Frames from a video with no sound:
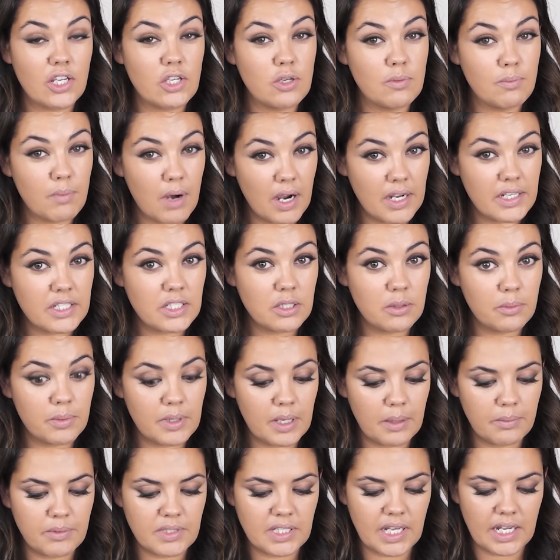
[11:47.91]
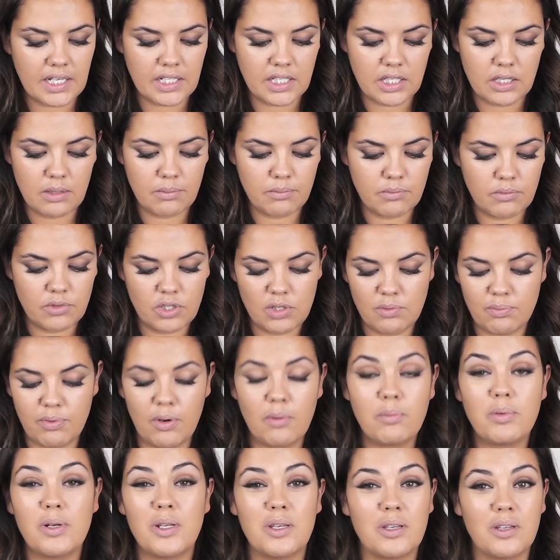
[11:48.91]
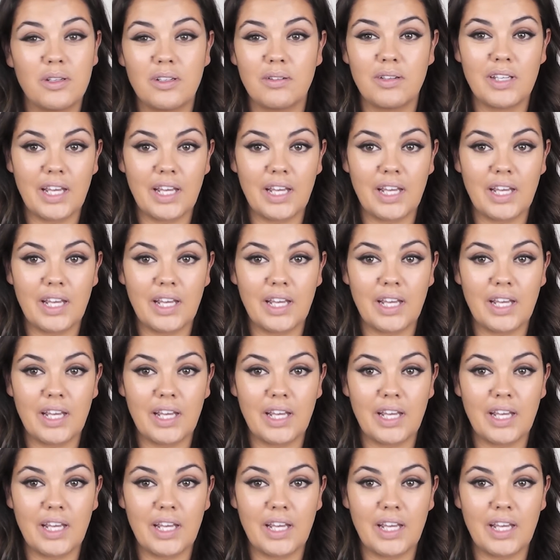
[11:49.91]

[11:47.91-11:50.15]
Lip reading: You might still be able to get it. You probably can